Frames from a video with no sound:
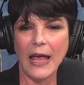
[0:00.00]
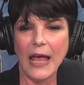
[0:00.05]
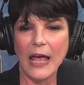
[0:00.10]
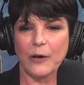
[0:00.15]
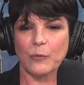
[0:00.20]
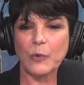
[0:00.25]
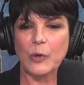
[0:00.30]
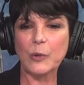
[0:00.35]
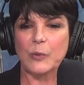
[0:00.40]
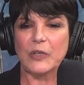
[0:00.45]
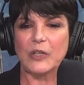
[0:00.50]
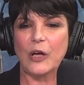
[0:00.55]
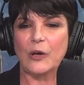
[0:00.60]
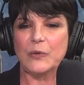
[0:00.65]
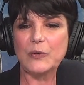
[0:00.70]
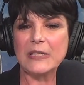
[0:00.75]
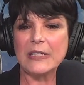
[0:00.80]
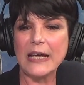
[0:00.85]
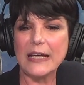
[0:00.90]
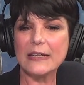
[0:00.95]
And we would go
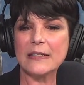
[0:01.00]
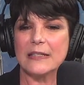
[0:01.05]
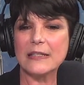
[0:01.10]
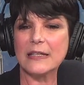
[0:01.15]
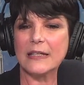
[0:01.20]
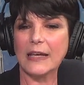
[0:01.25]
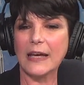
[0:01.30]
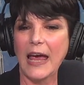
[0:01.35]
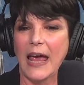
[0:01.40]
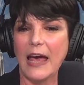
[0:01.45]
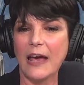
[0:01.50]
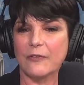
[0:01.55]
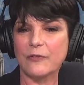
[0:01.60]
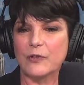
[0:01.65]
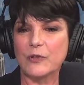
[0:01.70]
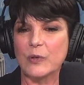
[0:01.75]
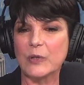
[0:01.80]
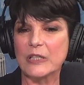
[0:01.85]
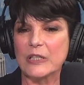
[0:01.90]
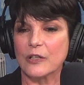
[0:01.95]
dancing
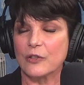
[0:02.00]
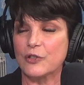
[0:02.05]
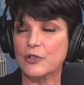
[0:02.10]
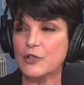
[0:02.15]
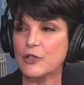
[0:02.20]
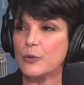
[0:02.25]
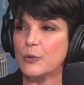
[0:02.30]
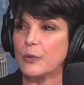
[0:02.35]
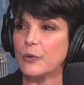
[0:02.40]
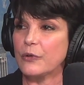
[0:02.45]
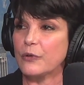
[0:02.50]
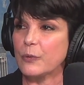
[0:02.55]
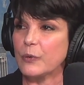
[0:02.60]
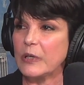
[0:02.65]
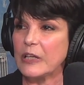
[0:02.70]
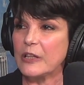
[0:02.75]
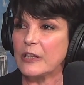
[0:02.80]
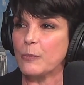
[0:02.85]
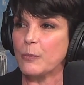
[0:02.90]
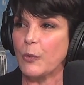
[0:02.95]
after until 2 or
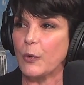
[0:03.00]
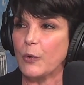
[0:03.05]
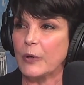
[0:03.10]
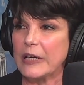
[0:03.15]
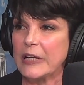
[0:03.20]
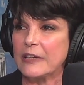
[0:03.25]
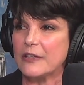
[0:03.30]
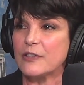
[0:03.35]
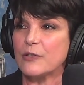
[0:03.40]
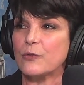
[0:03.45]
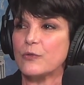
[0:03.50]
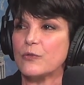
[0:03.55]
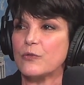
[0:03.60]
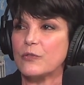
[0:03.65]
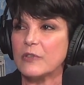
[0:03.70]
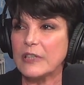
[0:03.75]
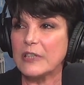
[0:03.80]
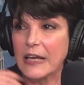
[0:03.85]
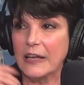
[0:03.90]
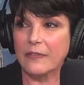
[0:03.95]
3 in the morning to
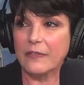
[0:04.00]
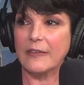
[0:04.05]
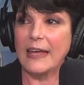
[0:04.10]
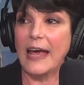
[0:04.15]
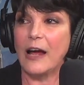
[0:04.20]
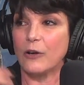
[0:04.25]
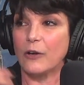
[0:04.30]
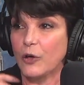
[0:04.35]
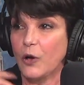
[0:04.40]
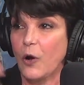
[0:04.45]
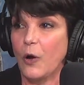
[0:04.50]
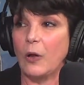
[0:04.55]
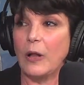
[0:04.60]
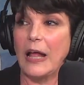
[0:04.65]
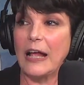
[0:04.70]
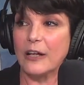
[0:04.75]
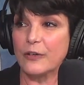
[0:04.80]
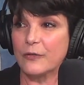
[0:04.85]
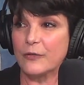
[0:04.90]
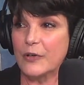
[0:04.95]
get the alcohol
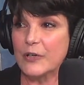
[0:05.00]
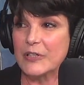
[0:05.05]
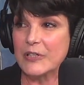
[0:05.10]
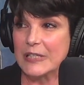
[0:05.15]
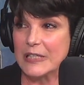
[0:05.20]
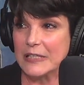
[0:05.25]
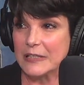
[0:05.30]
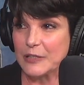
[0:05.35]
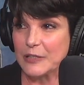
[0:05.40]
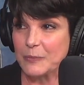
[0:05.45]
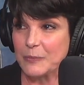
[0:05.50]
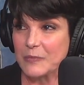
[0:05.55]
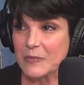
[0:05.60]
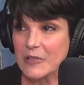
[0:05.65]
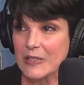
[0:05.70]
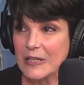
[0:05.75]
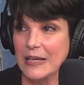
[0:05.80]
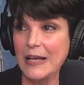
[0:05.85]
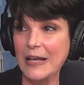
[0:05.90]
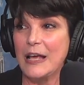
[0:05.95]
out of our
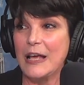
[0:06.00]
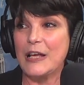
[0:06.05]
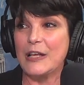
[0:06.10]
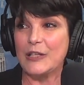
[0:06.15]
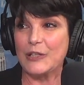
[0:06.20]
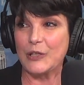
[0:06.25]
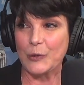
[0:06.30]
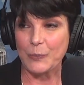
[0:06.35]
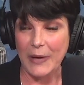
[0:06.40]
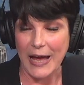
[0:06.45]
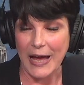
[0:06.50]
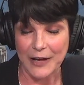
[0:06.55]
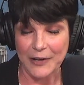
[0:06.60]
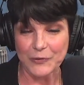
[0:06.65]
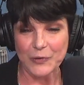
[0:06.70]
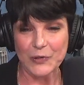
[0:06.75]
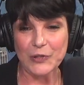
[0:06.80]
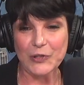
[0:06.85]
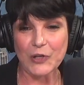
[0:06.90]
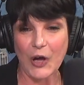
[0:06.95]
systems. So
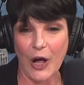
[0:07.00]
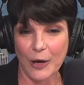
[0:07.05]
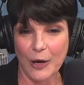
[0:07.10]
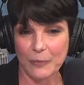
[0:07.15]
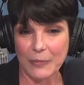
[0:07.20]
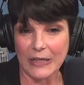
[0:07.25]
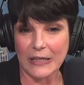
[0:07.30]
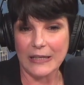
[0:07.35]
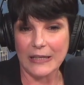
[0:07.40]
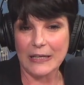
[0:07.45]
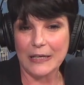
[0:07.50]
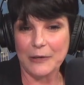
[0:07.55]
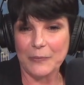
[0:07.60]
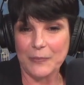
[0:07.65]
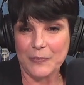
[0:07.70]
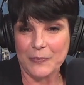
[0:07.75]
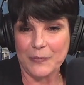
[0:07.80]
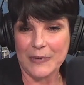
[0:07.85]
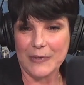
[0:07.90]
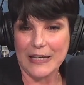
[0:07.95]
Patrick taught me,
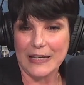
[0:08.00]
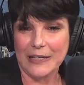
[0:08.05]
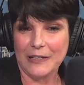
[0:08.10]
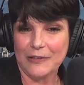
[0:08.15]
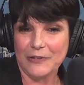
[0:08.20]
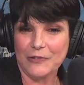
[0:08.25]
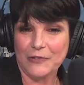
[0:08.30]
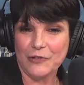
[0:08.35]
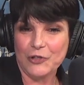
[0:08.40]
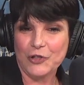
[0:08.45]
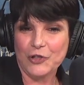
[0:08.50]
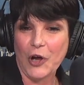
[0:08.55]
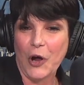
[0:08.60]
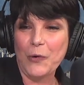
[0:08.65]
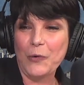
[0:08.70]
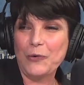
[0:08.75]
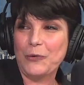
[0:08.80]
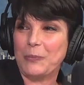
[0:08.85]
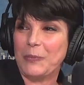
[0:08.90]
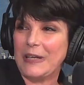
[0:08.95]
he
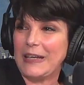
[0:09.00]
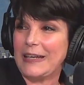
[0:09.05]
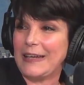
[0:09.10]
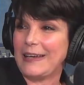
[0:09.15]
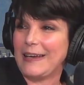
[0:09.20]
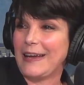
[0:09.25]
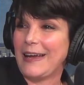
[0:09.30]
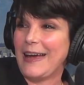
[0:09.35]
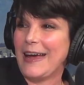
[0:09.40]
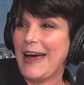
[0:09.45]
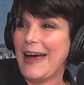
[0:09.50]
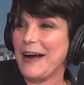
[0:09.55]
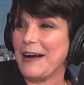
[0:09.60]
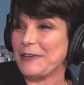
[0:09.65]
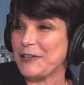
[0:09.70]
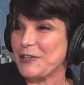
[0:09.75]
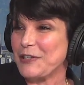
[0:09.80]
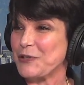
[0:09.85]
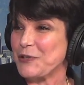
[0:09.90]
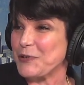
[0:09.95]
showed me how
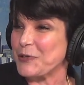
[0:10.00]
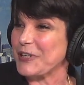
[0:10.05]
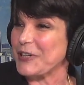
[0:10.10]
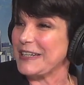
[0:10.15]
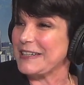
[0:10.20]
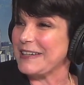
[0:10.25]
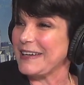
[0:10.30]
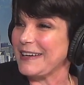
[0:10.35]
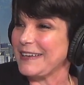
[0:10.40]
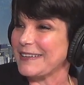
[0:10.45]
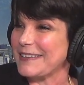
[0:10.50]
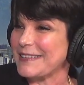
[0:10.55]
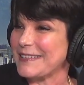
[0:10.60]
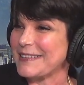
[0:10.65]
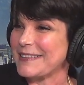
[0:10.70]
to dirty dance.